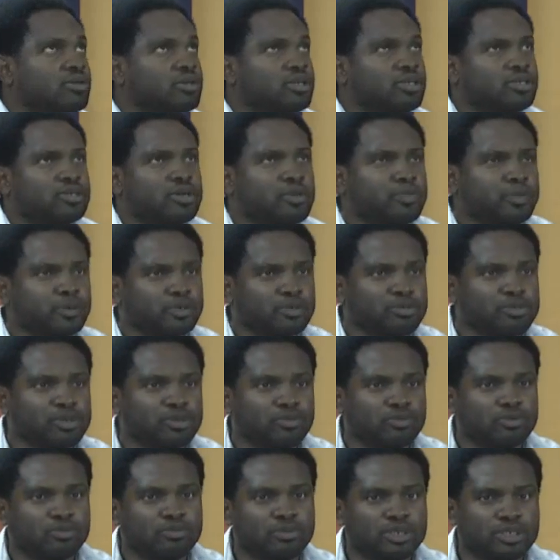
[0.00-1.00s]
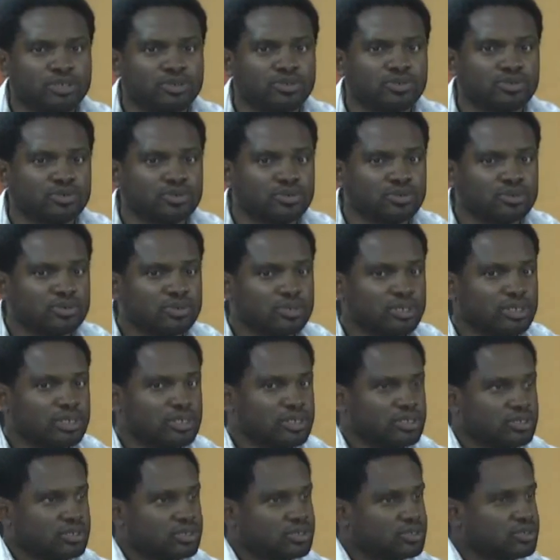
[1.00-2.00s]
a couple to me would mean two.
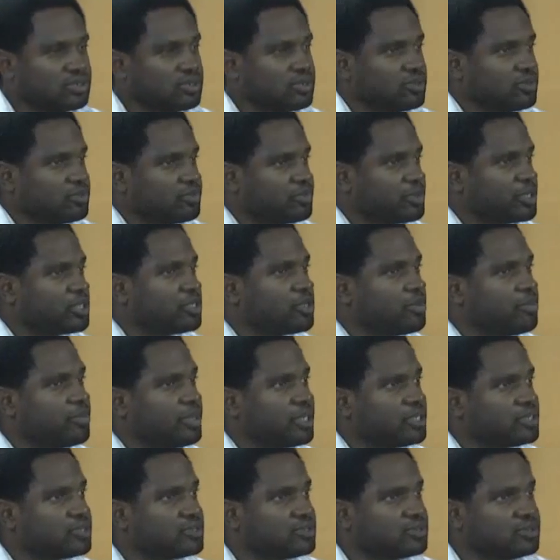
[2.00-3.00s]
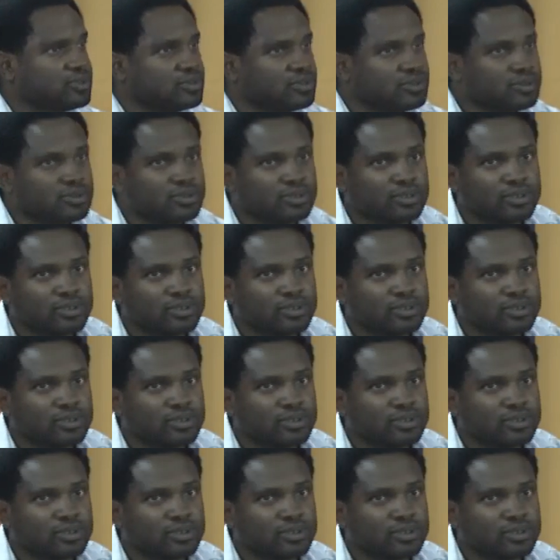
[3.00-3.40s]
So pick your best two.